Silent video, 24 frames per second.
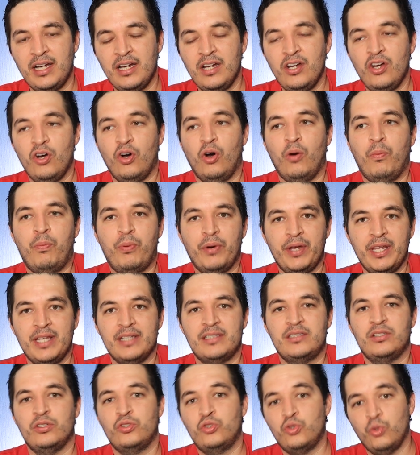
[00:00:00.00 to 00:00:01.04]
increase or
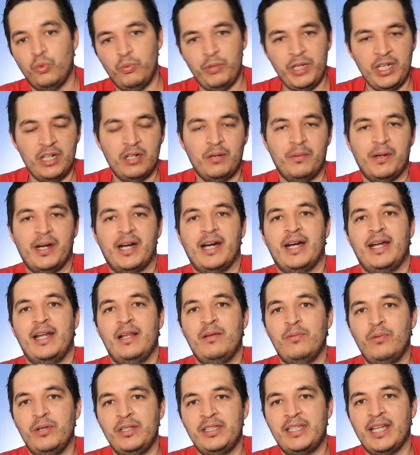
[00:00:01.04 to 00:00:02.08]
decrease the voltage,
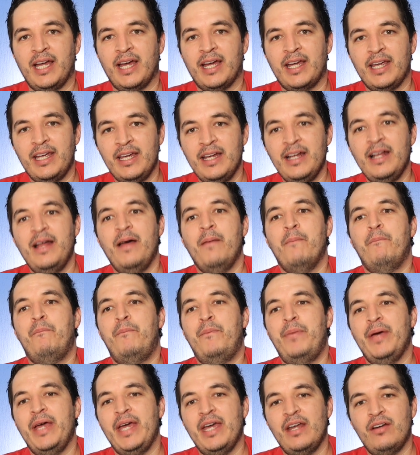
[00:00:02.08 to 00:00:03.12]
but it is
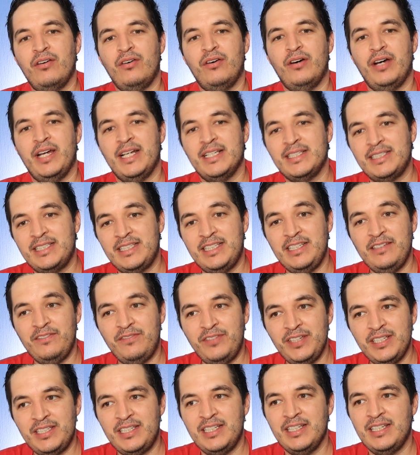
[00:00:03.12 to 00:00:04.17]
difficult to control the
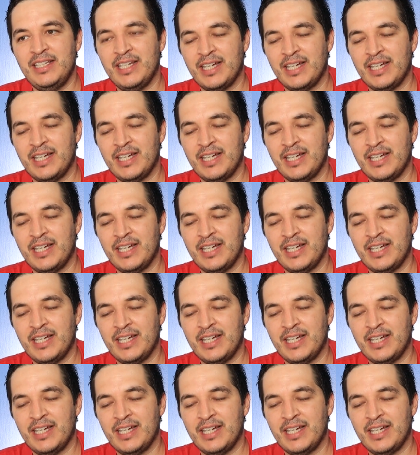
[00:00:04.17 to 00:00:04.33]
current.